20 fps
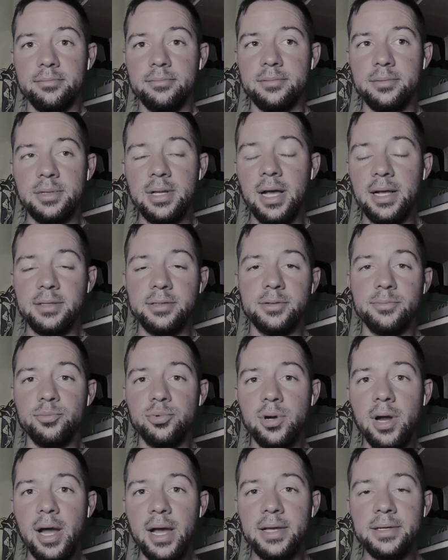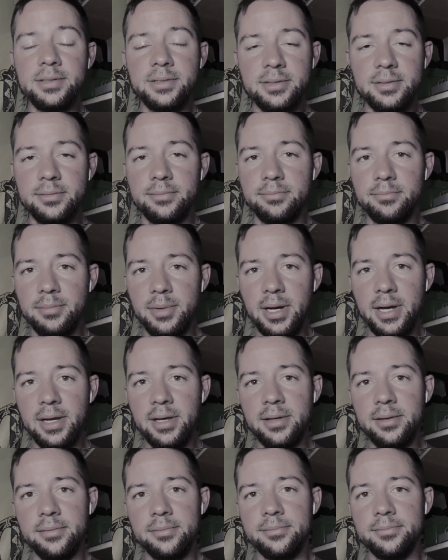not surprised by
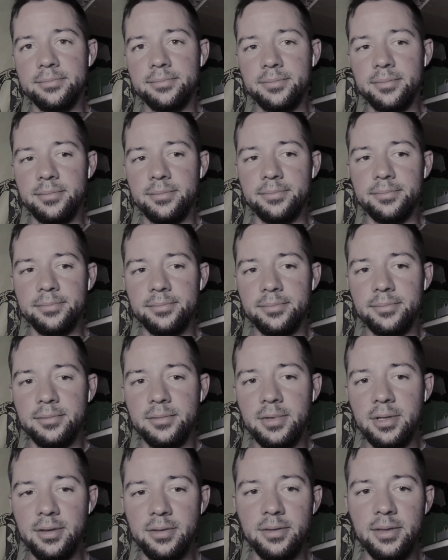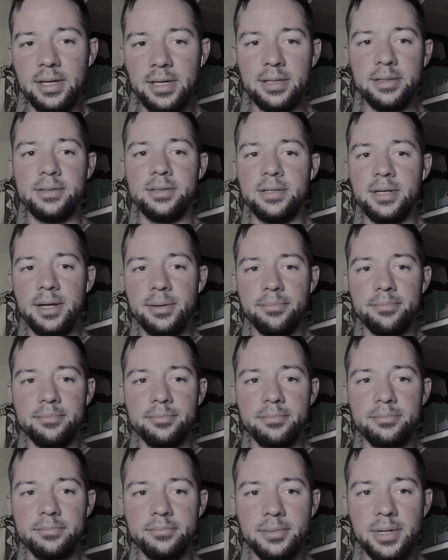the things that
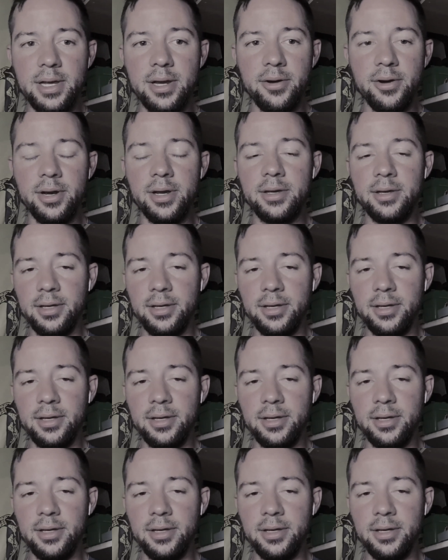I'm hearing,